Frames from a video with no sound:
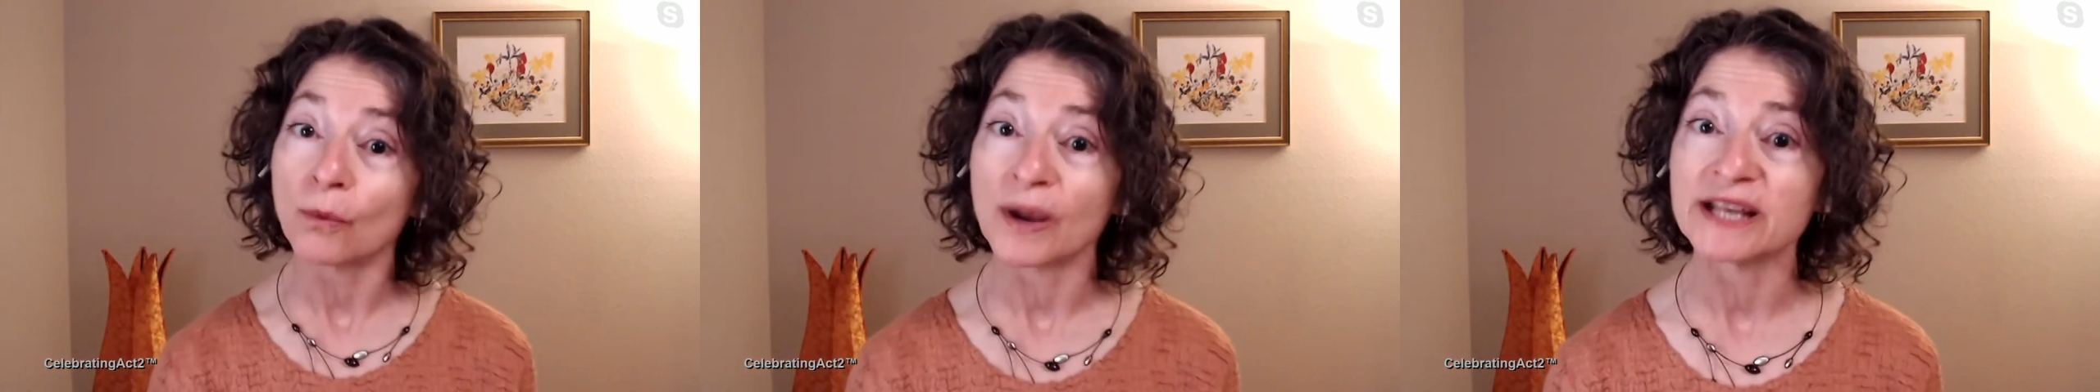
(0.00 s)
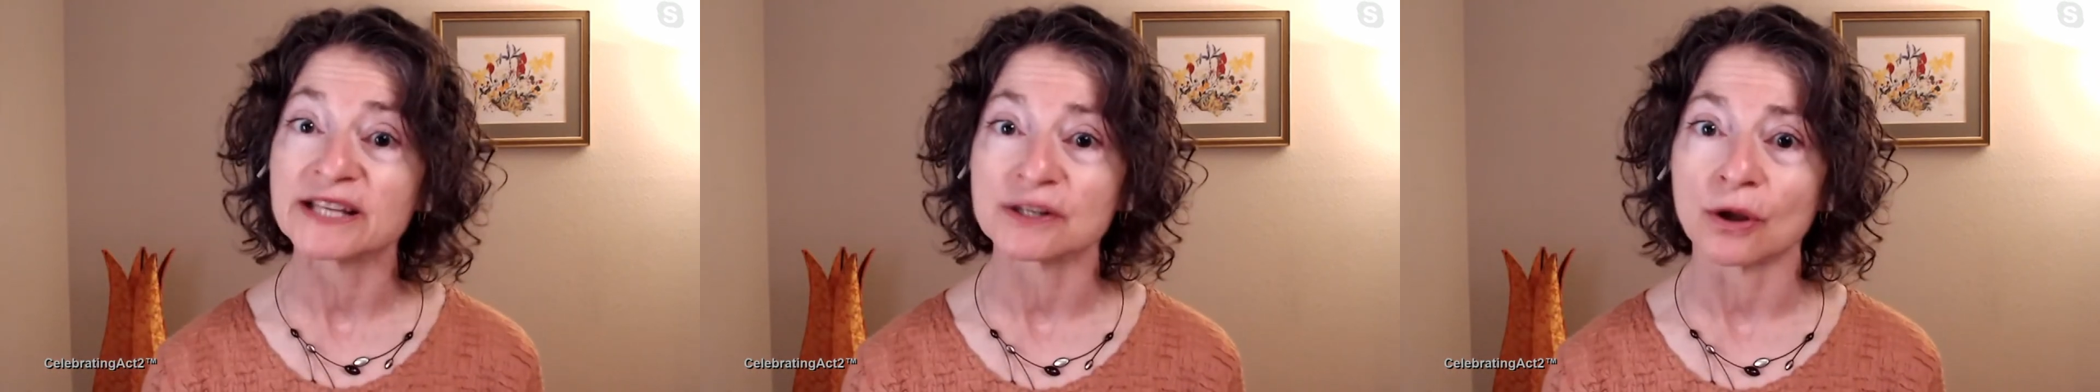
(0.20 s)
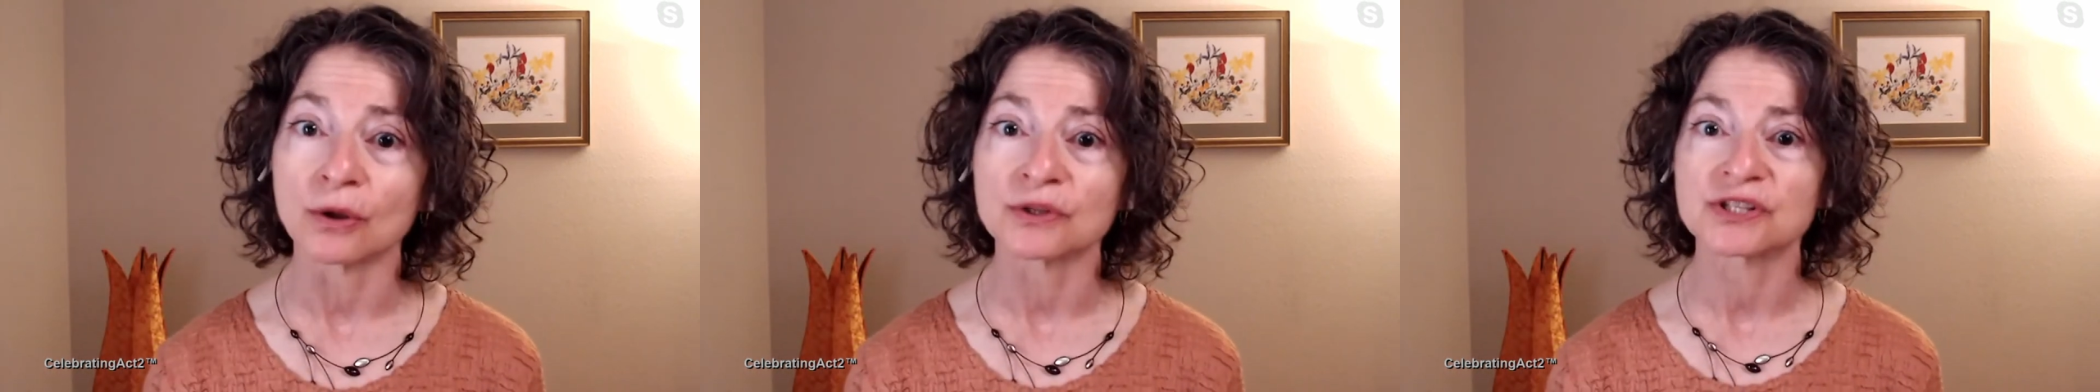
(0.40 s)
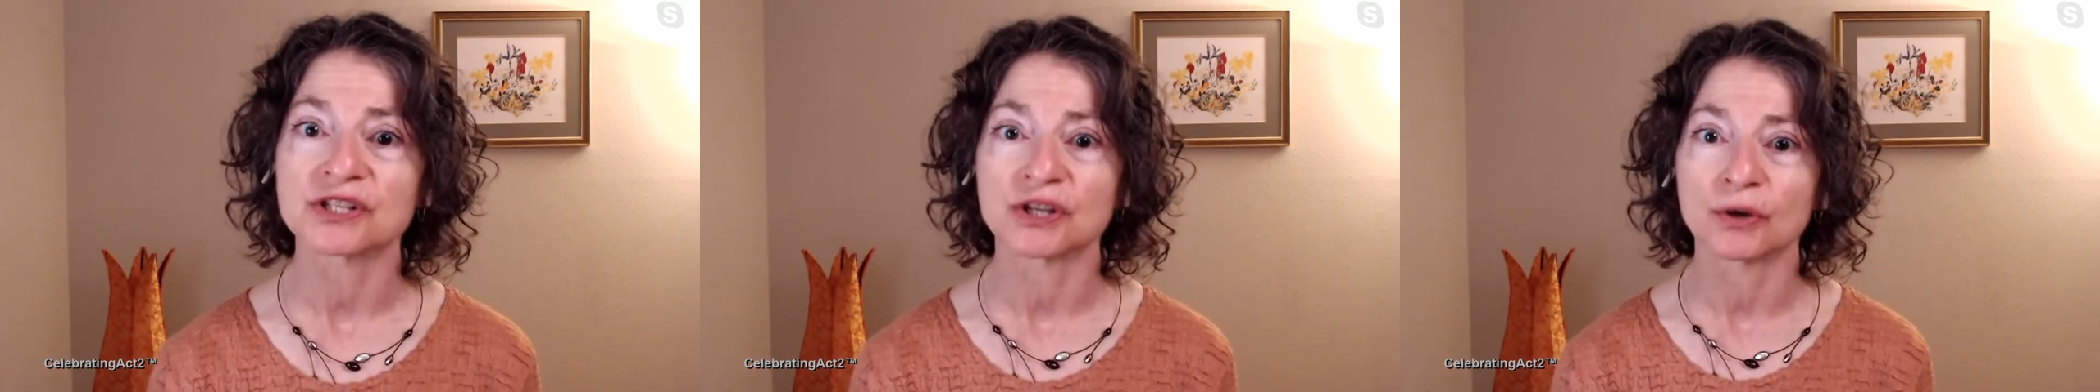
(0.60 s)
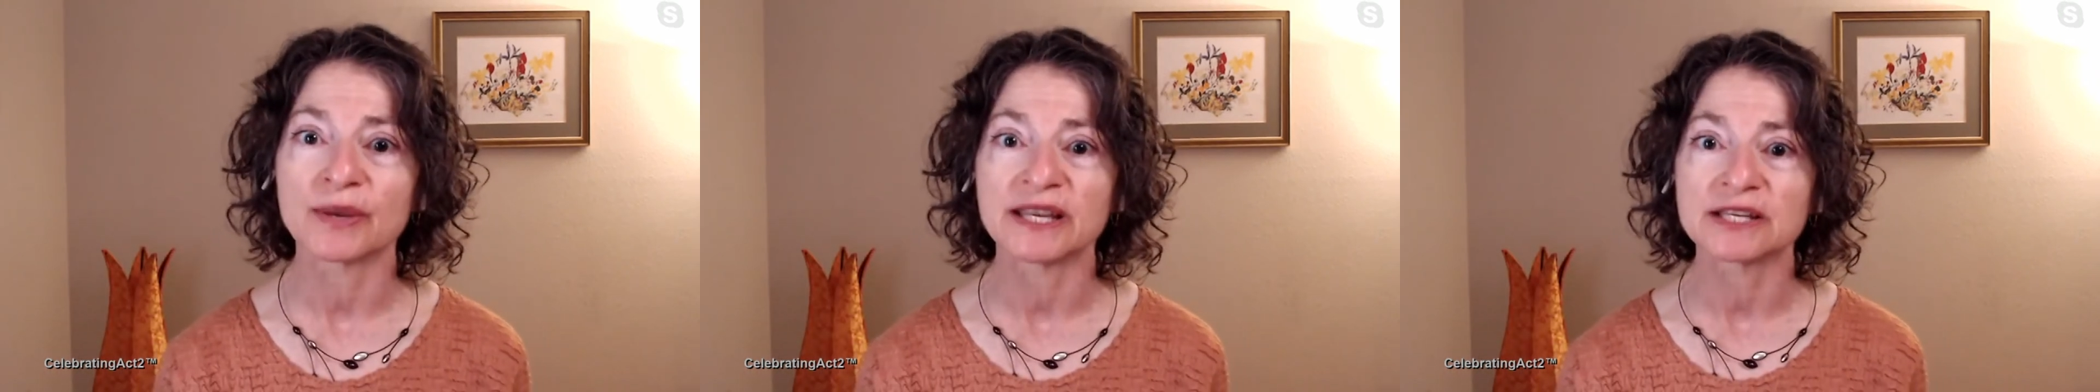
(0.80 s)
ways
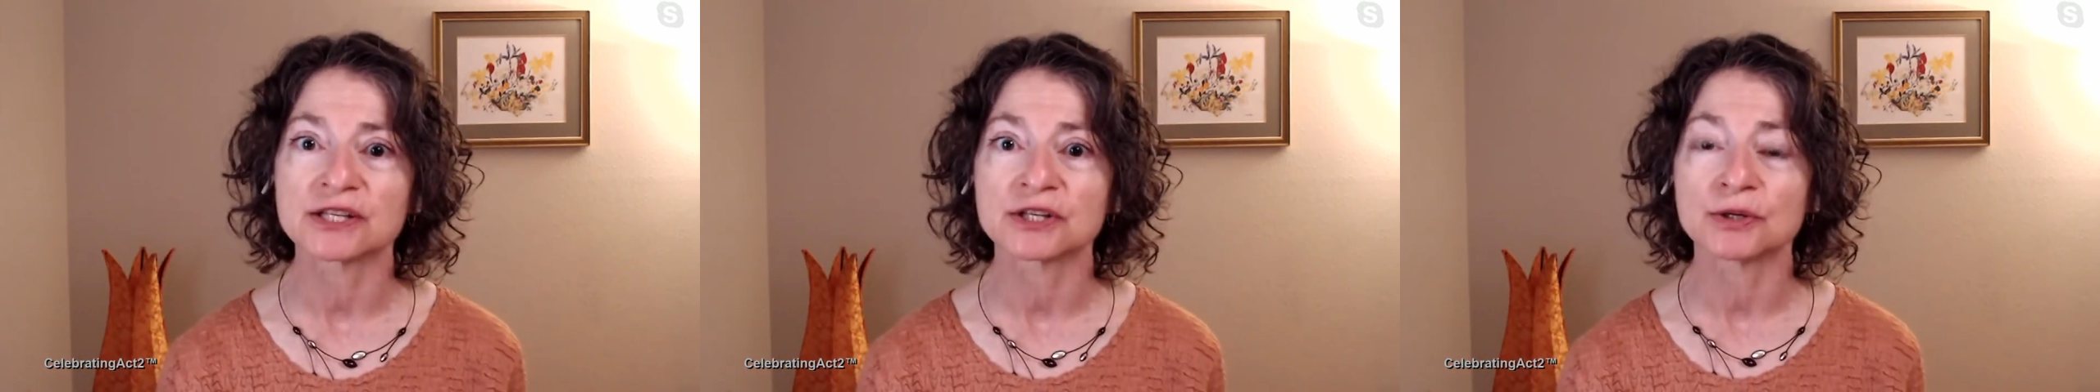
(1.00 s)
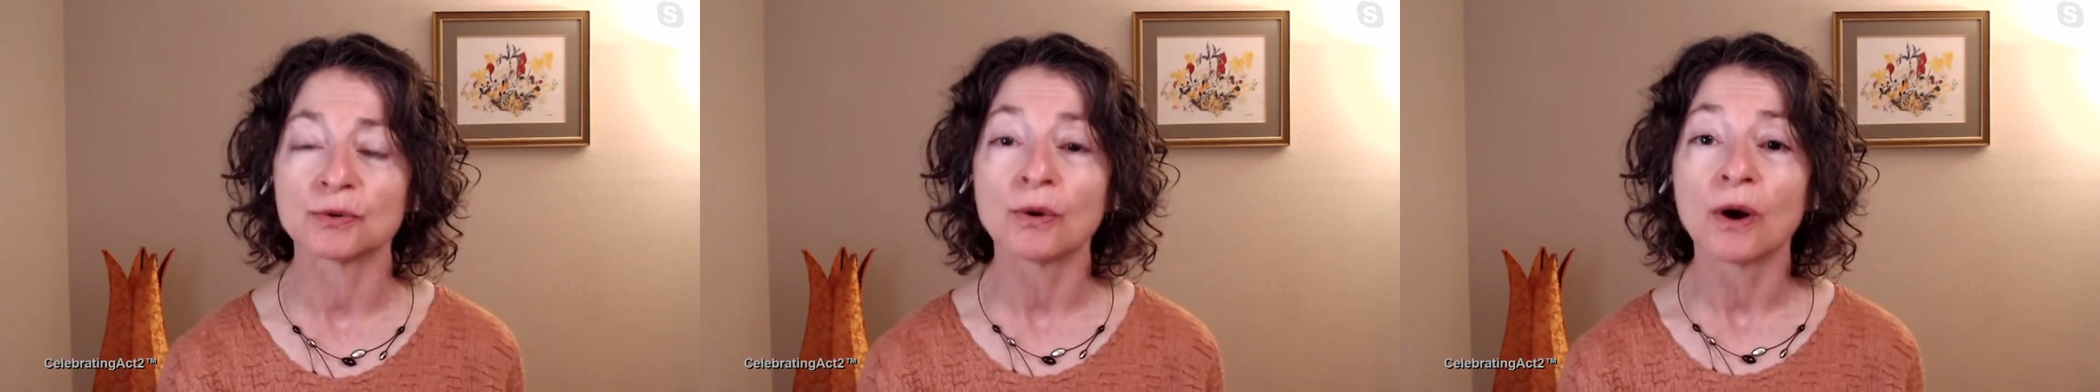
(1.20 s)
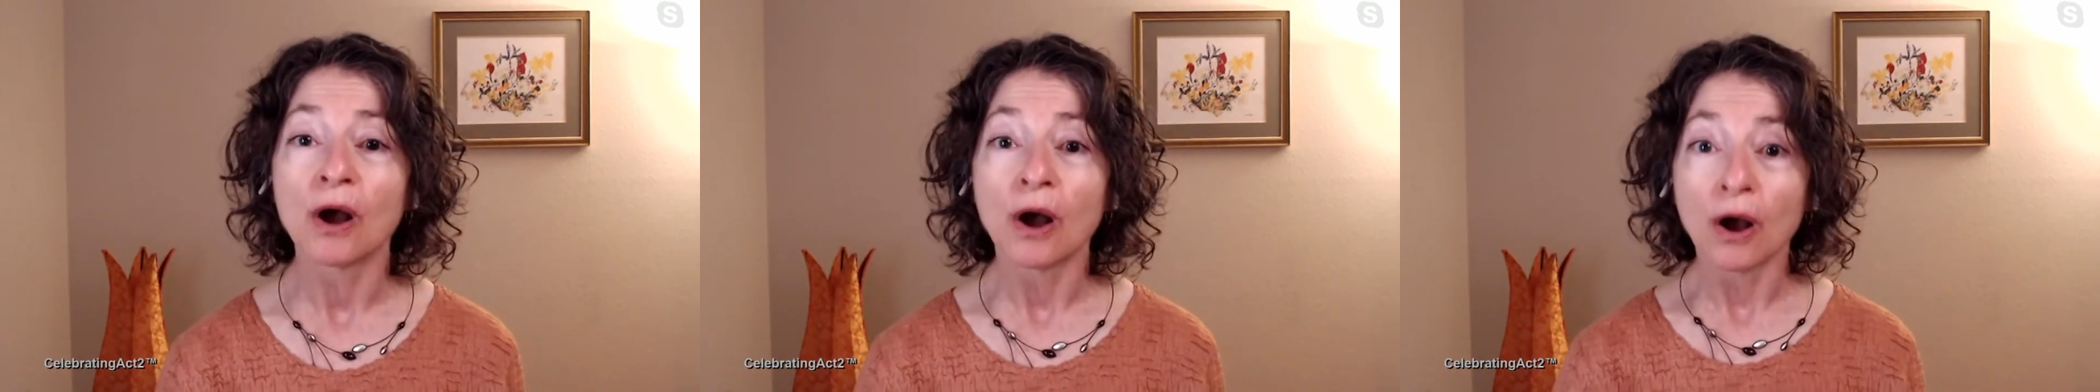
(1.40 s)
also is to